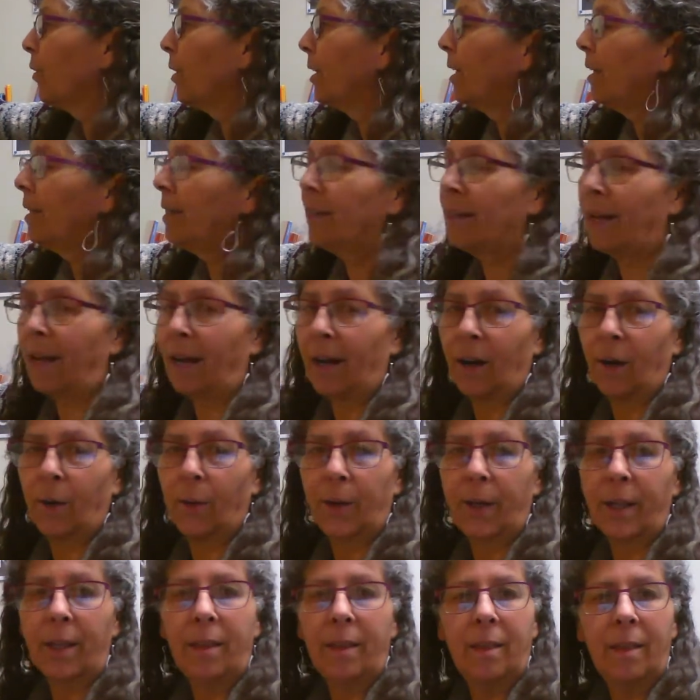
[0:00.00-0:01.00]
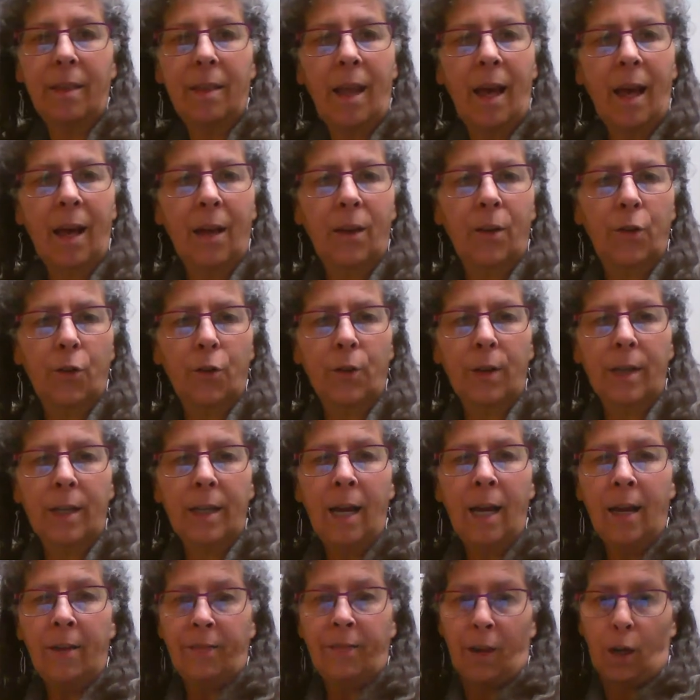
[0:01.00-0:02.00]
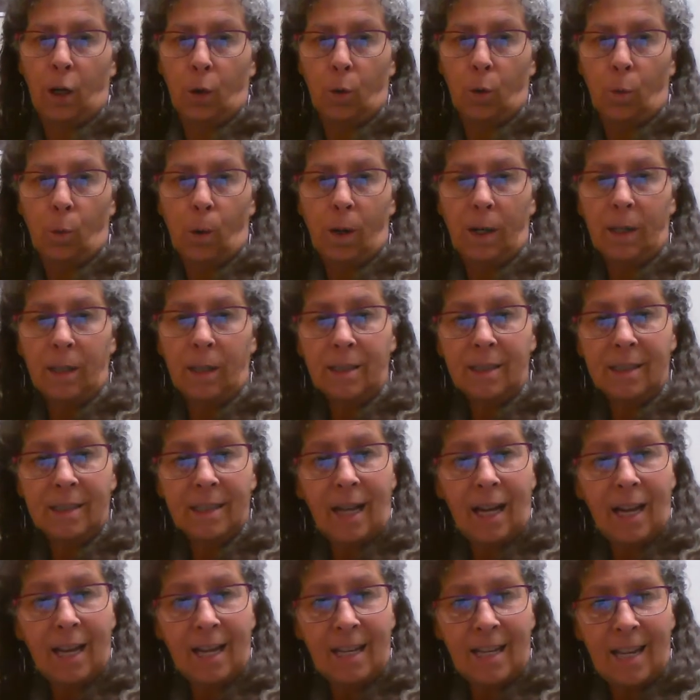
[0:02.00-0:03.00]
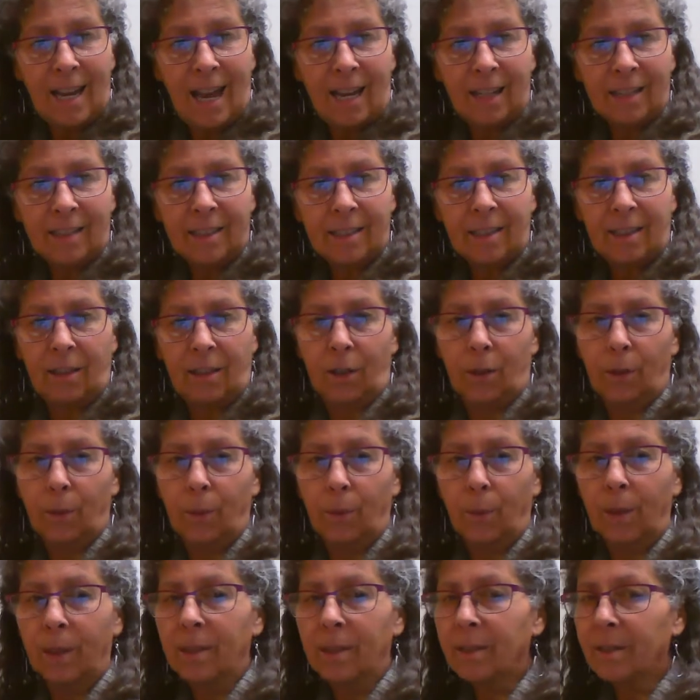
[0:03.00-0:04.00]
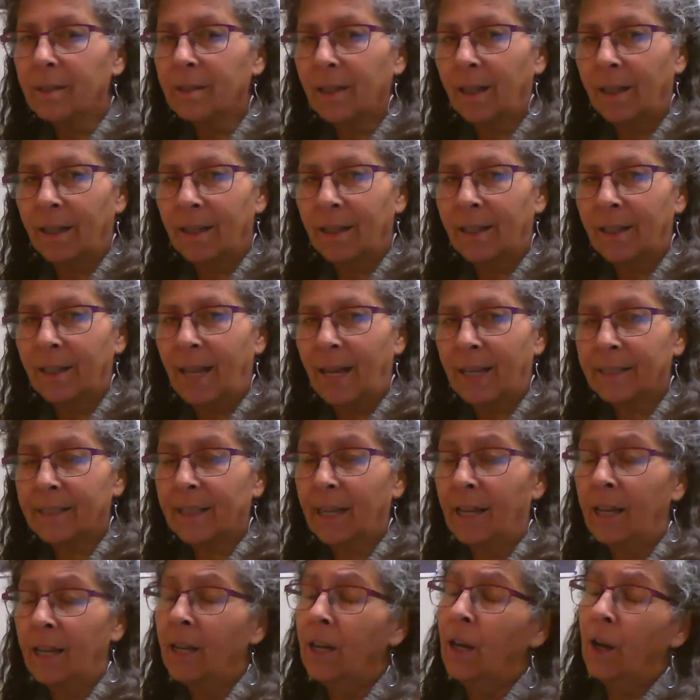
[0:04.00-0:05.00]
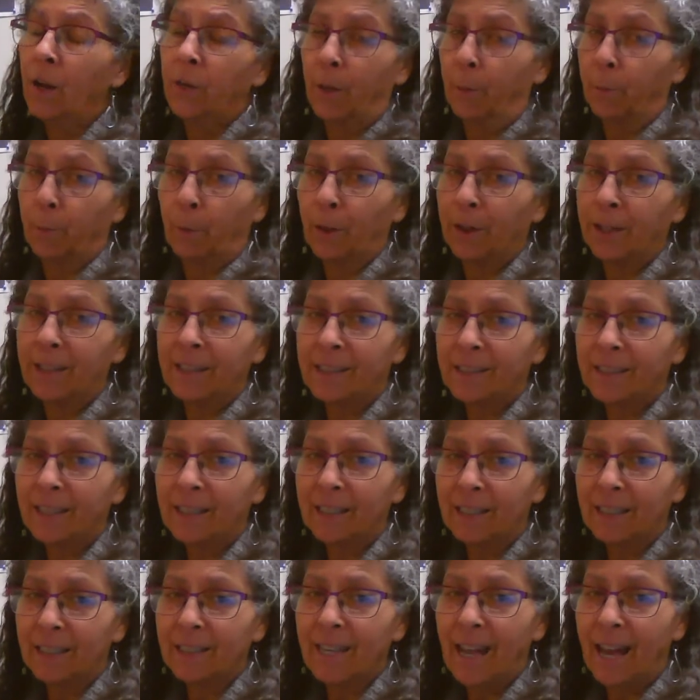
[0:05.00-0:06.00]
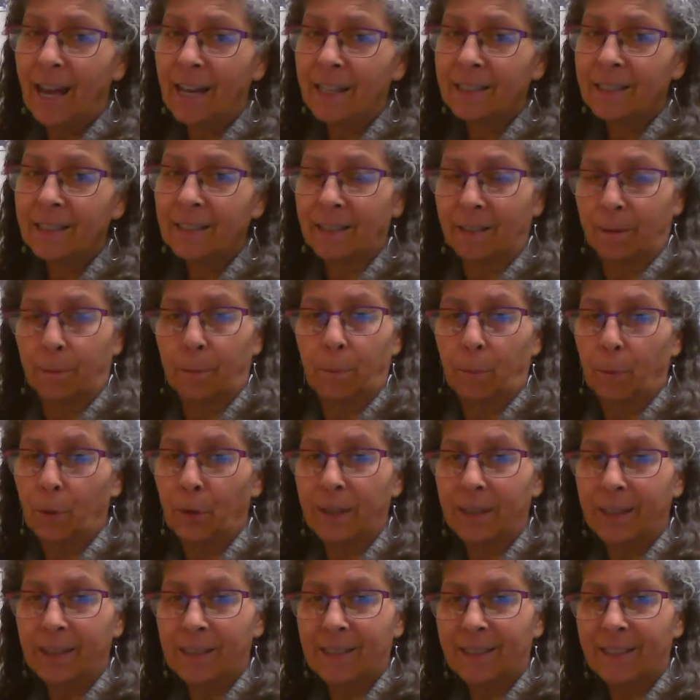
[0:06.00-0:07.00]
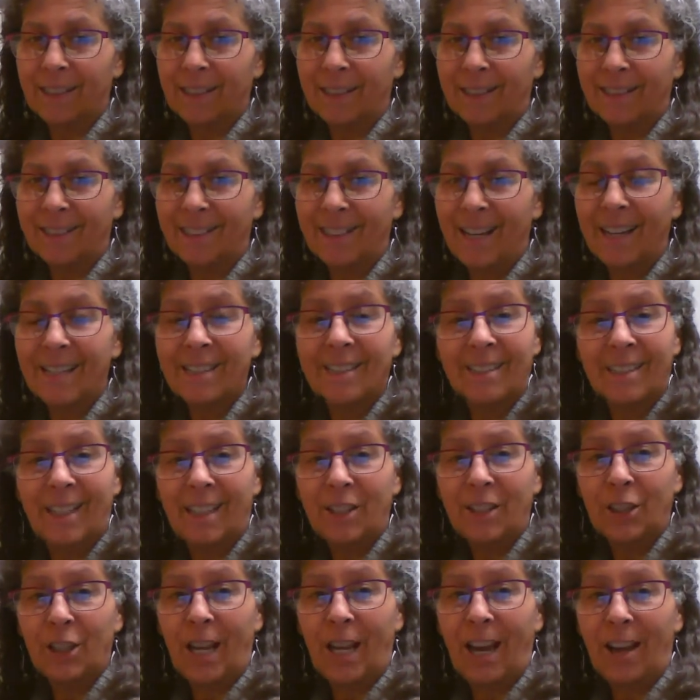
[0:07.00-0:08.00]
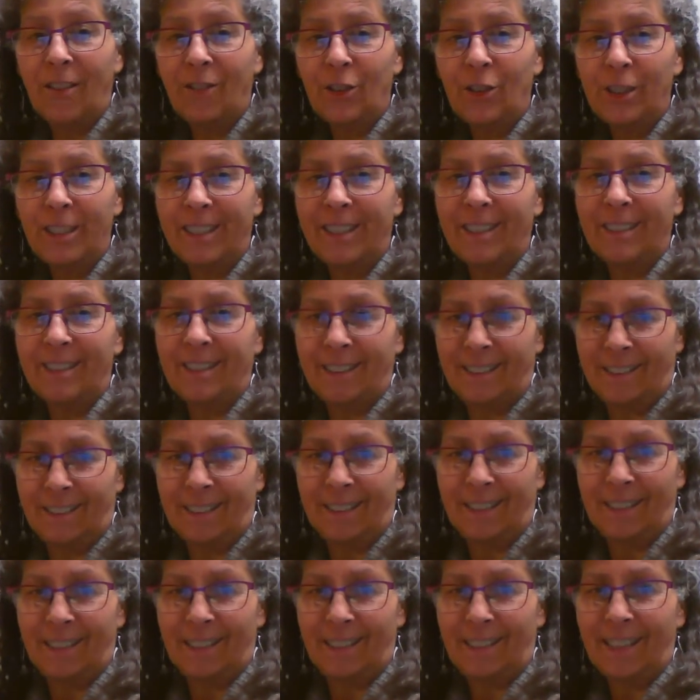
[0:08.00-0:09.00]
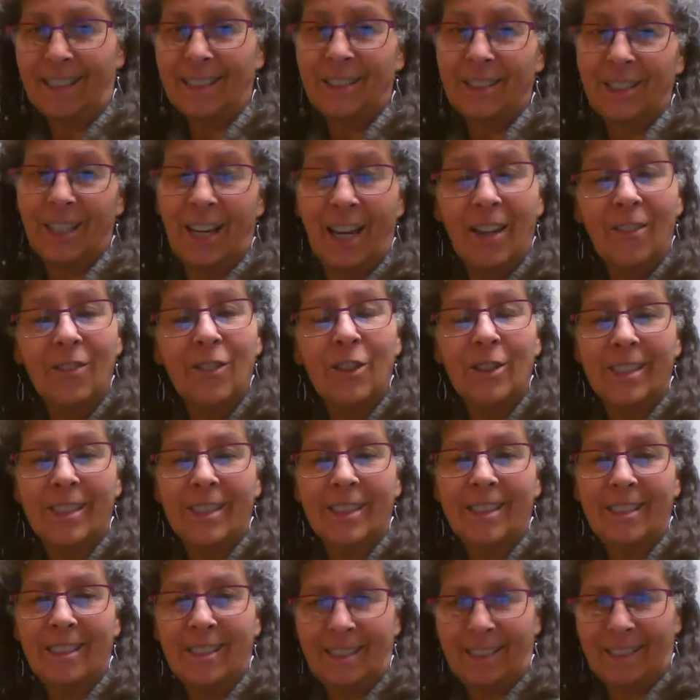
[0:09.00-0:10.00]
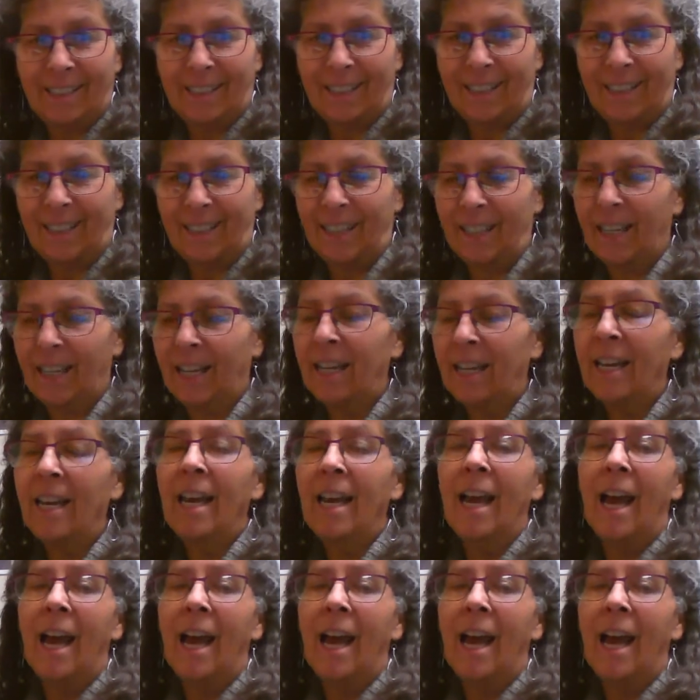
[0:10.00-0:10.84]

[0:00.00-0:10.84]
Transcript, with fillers: tree, in that tree. There was a nest, there was a nest, the prettiest little nest, the prettiest little nest that you ever did see, that you ever did see.